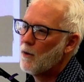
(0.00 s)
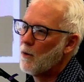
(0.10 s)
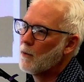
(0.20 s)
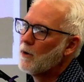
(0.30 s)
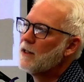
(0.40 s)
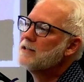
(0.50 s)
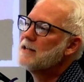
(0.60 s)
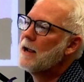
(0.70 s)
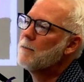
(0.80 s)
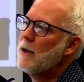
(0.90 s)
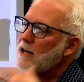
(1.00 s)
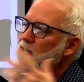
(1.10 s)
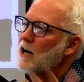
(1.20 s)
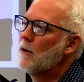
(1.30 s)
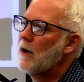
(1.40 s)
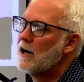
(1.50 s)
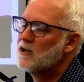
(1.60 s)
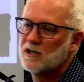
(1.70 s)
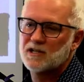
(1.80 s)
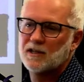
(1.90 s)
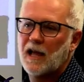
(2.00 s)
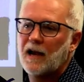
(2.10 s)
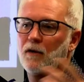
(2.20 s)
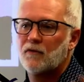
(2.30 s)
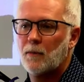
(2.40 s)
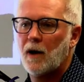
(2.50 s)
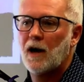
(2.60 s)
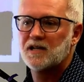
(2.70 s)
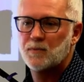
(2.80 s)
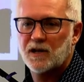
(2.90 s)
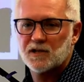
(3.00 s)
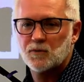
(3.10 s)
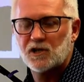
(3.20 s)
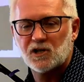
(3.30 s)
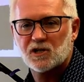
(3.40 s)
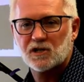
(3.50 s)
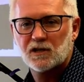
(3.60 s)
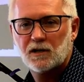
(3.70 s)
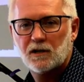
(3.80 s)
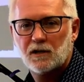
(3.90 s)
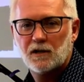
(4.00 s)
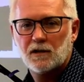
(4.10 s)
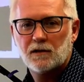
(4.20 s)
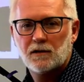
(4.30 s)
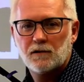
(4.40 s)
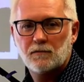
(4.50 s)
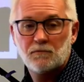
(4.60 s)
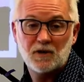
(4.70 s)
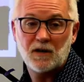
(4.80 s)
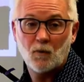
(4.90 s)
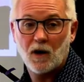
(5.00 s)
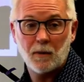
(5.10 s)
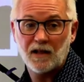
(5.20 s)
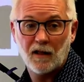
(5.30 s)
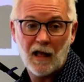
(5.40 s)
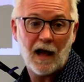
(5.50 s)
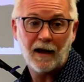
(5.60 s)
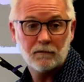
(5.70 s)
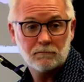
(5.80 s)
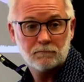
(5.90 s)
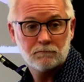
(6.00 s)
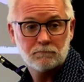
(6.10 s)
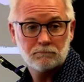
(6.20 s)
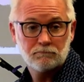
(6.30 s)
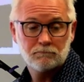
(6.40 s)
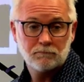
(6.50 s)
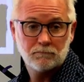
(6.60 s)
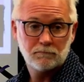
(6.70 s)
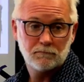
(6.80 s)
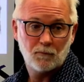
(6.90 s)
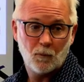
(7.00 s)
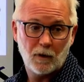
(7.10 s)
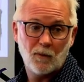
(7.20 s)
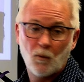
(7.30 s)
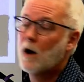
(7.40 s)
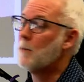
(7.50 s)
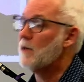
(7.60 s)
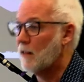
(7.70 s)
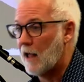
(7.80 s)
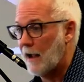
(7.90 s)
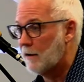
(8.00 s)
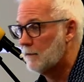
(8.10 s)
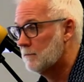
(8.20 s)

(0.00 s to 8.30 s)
Or will it take many generations later from us because we just didn't want to be the light? We didn't want to be the light.